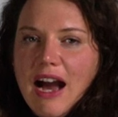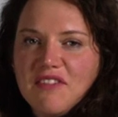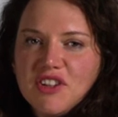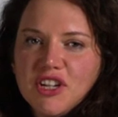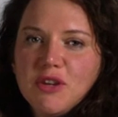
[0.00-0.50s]

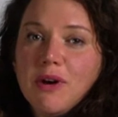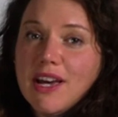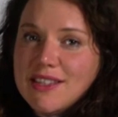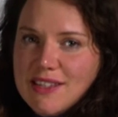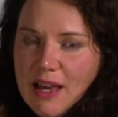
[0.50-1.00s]
After you
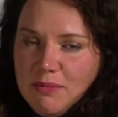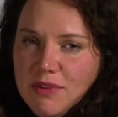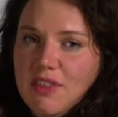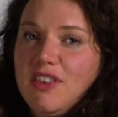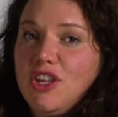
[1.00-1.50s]

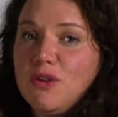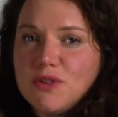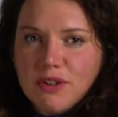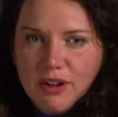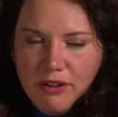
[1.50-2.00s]
accept the
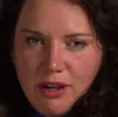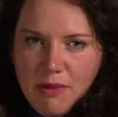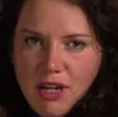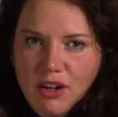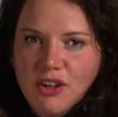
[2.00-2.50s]
user
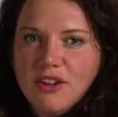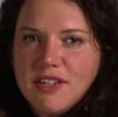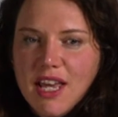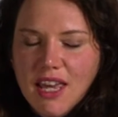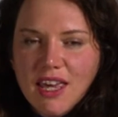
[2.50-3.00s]
agreement, you're
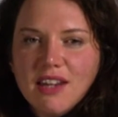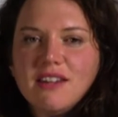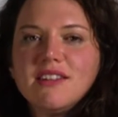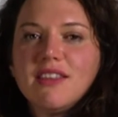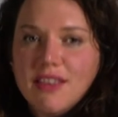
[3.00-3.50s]

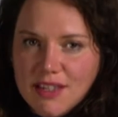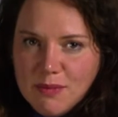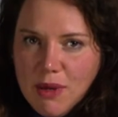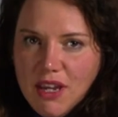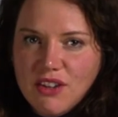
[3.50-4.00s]
taken to this
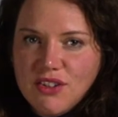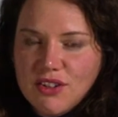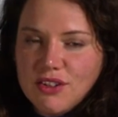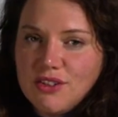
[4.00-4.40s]
page.